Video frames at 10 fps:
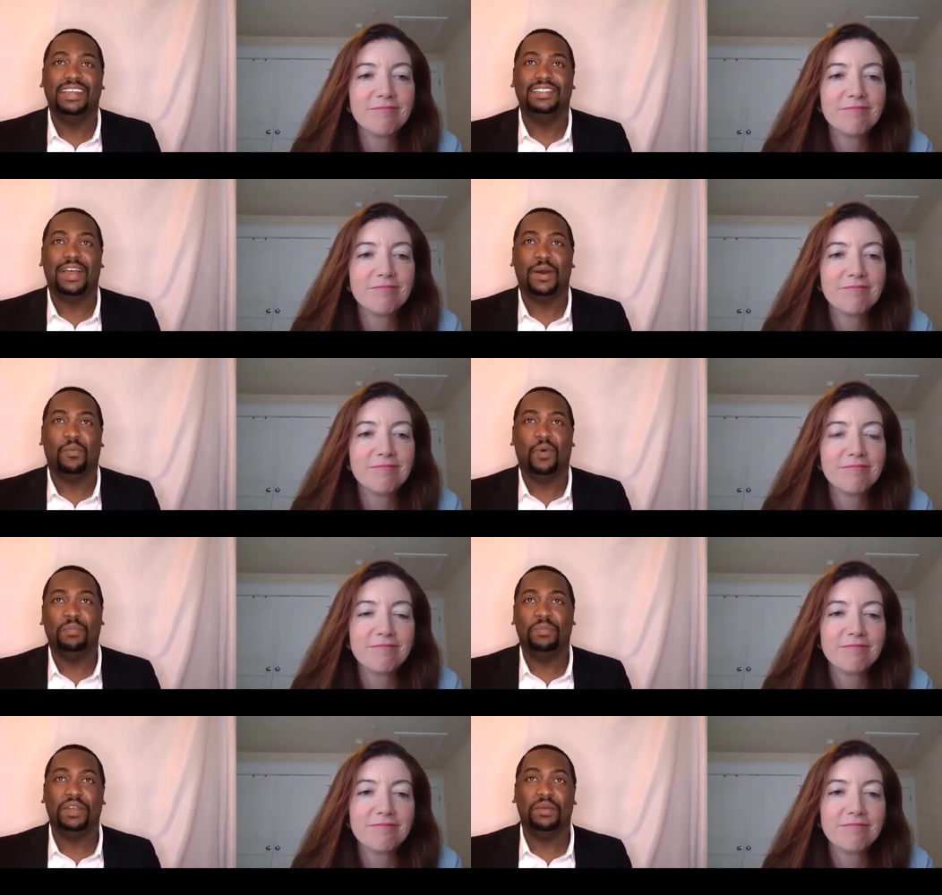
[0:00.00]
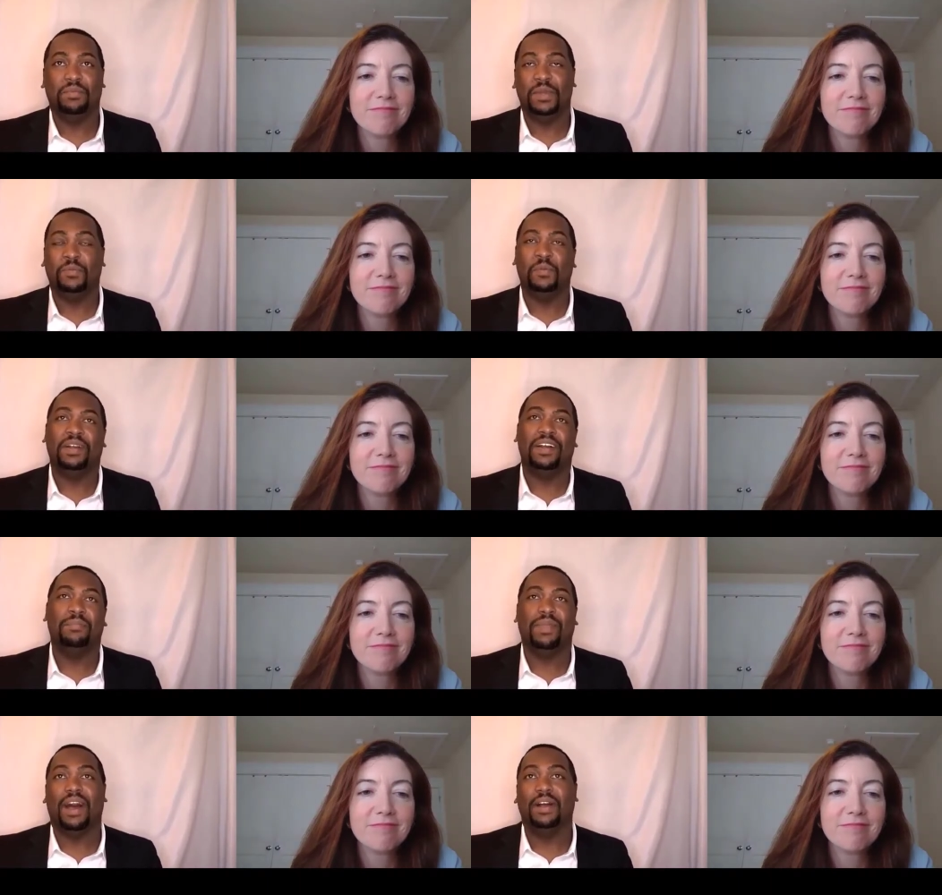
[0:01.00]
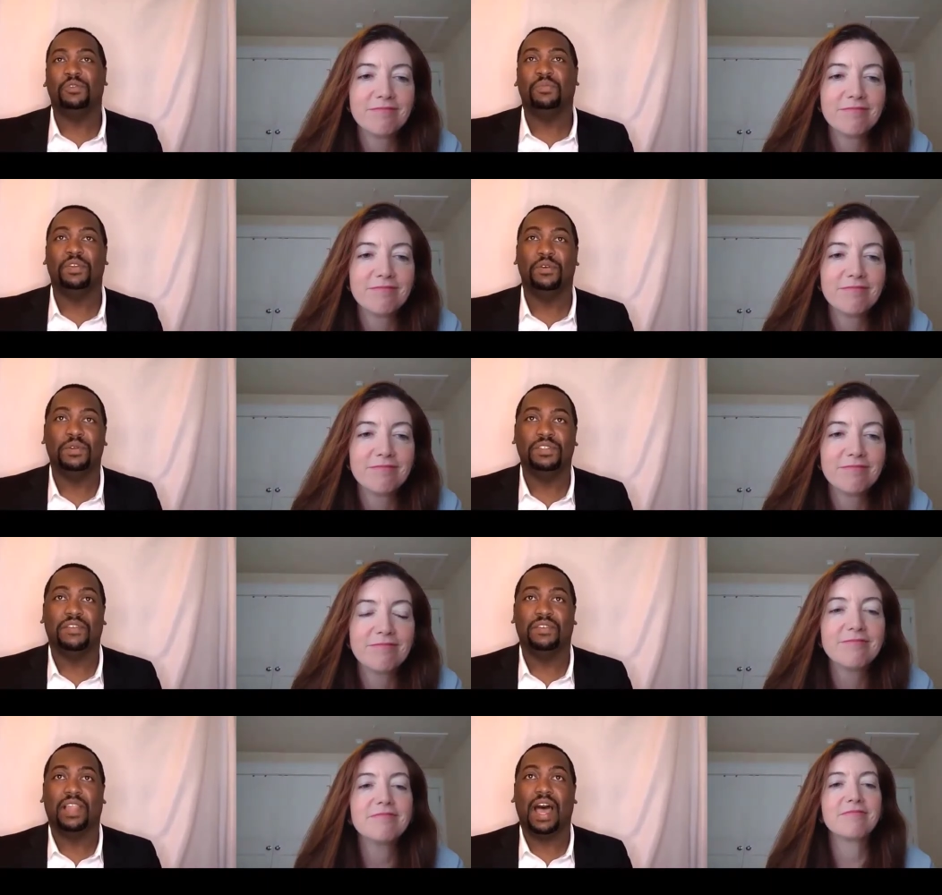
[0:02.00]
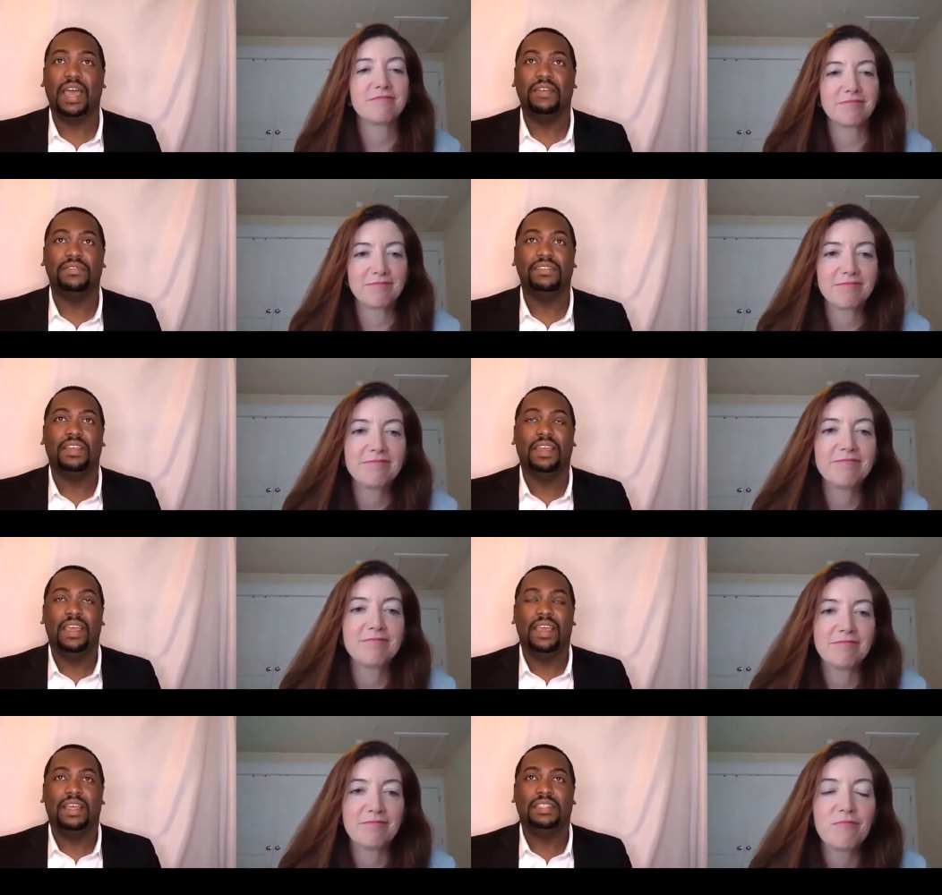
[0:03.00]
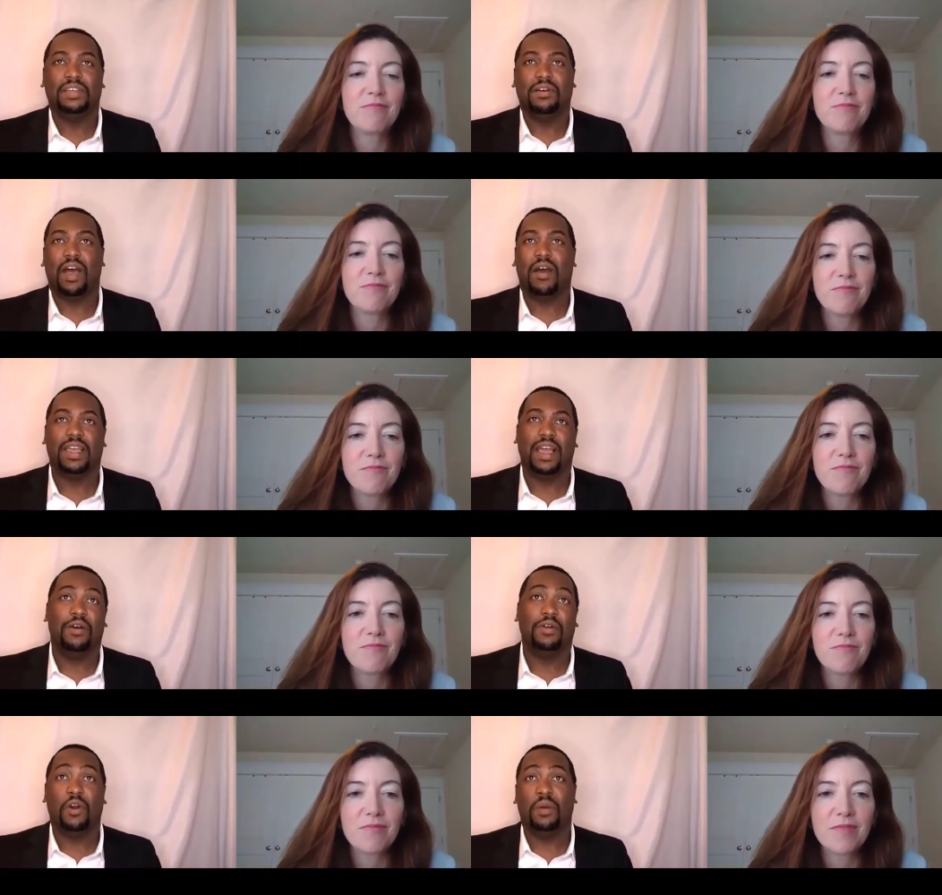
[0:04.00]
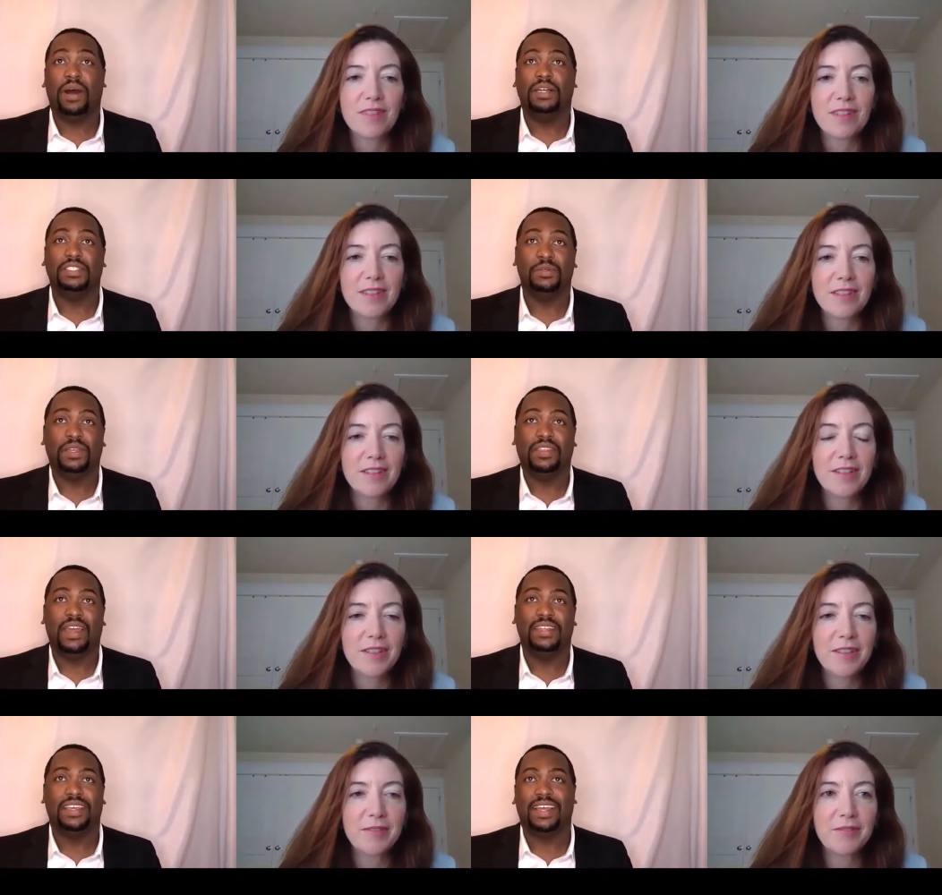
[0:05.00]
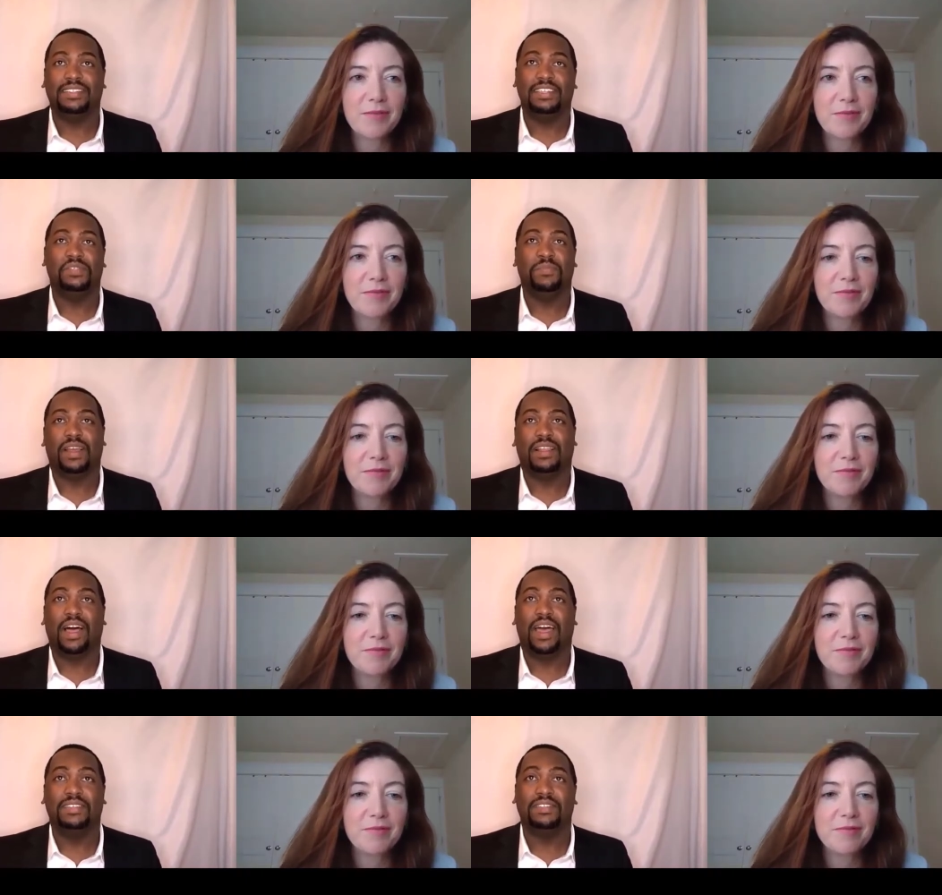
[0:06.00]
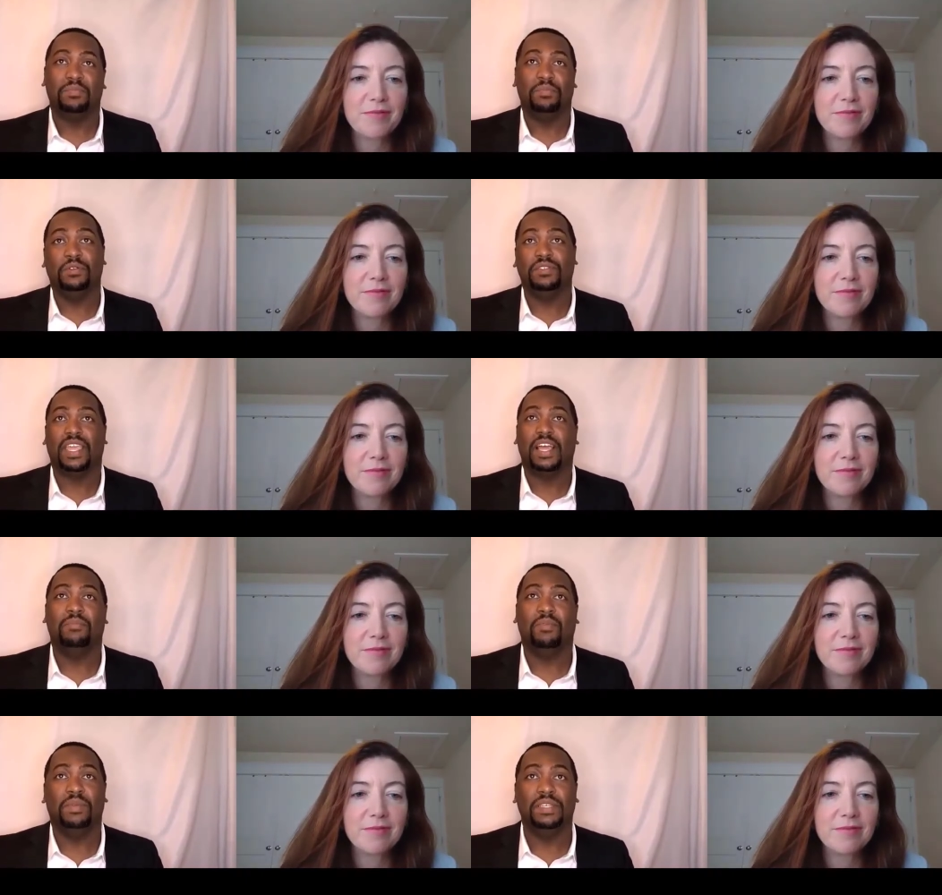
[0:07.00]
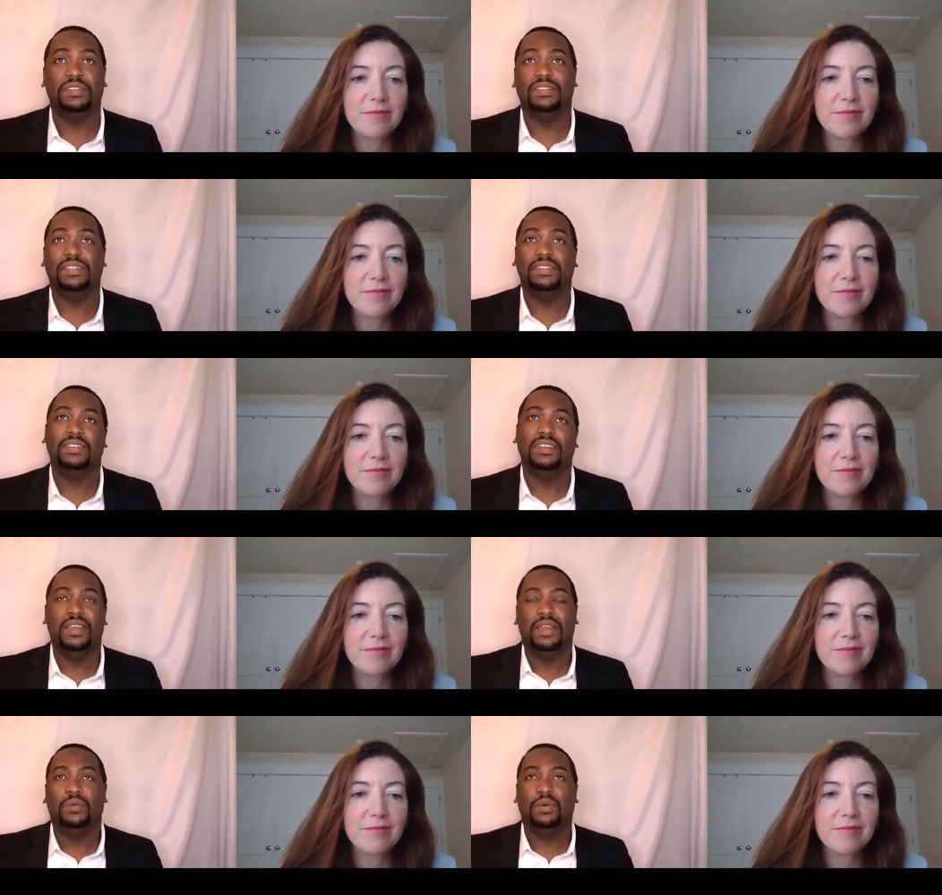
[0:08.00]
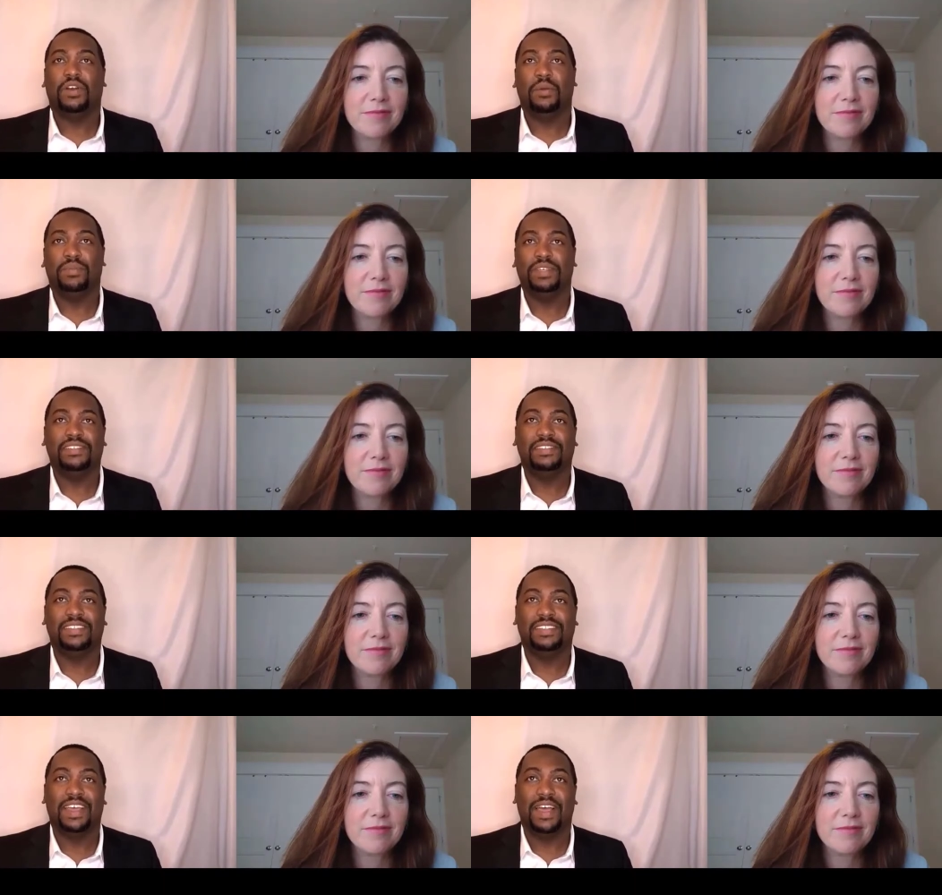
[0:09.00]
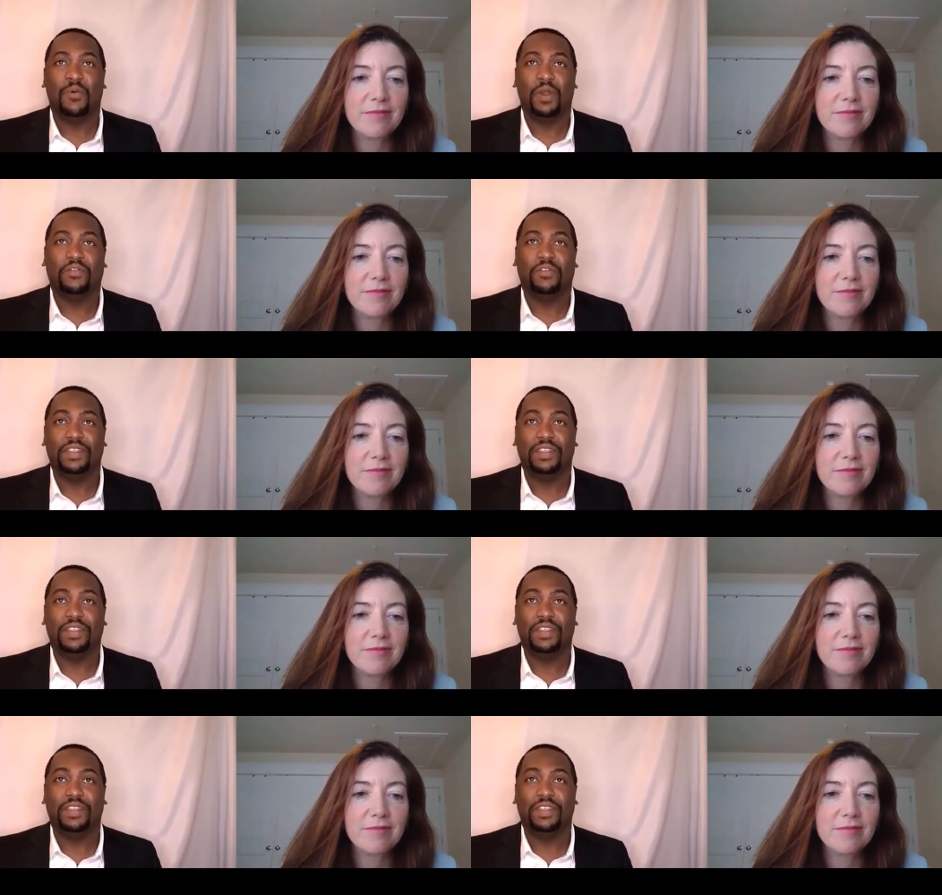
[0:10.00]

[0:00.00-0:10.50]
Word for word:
Speaker 1: to help one million people become the entrepreneurs of their lives. And so how I go about doing that is that I teach my clients to build scalable businesses, which are businesses that work for